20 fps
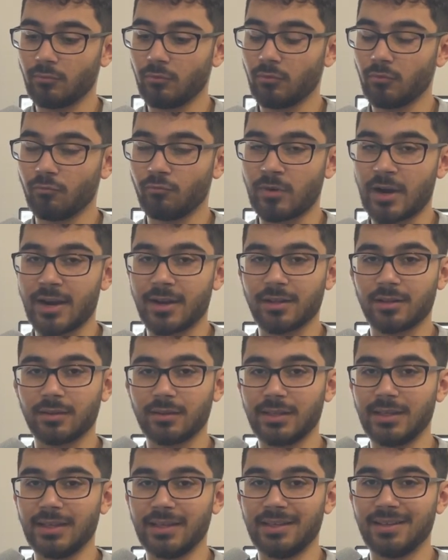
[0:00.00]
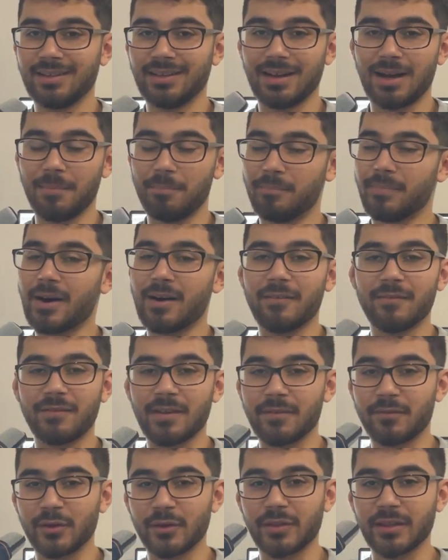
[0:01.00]
radically above
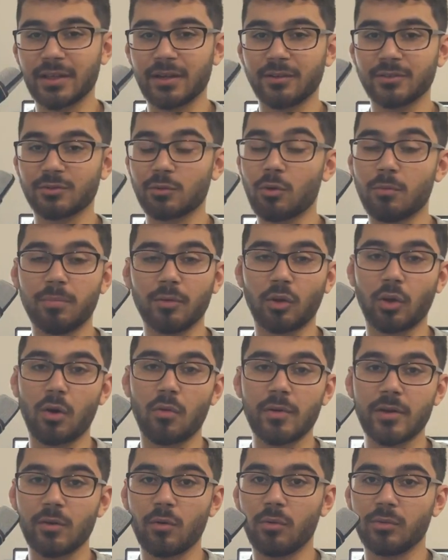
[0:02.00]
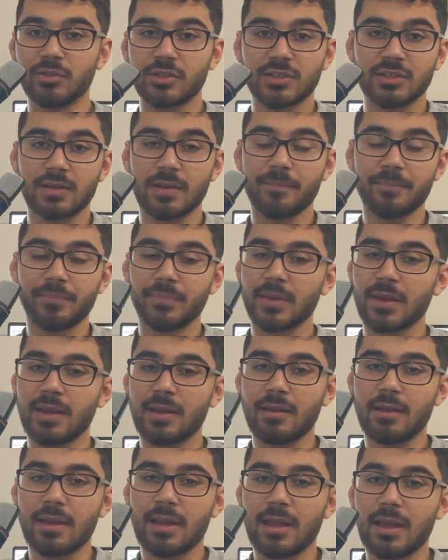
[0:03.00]
everything else or below it or just
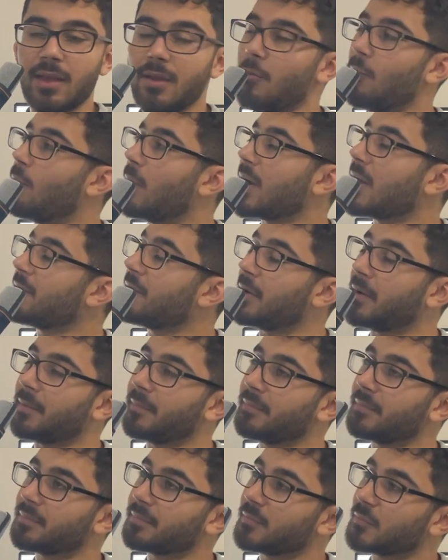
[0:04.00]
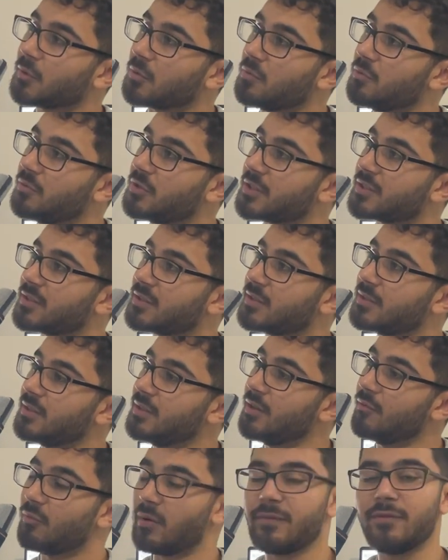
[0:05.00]
whatever, who just
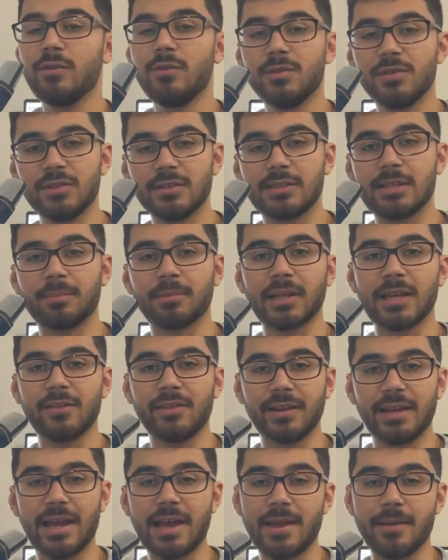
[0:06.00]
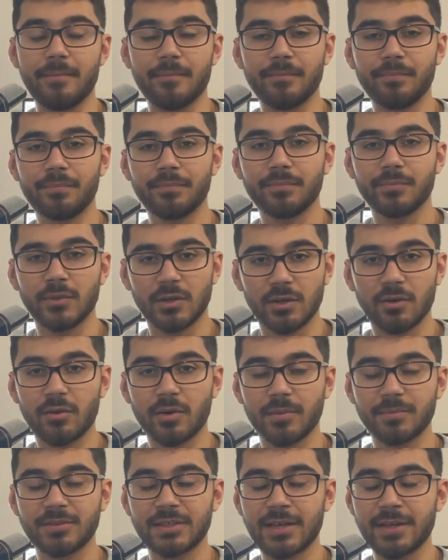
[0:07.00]
refuses to play the game. You know what
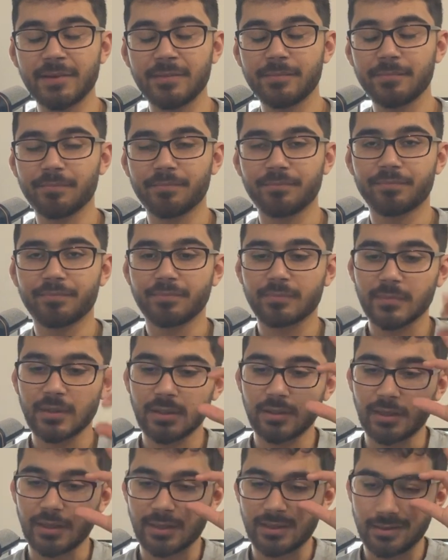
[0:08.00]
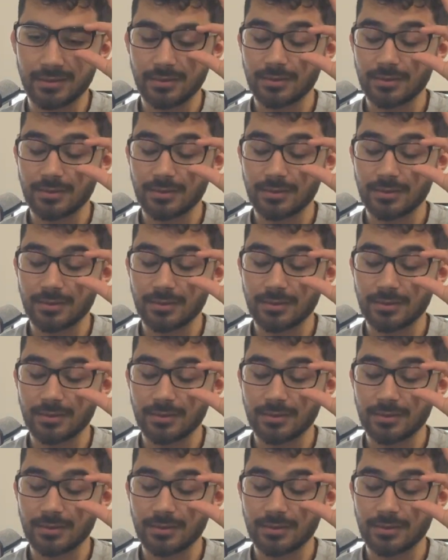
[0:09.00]
I'm saying? Like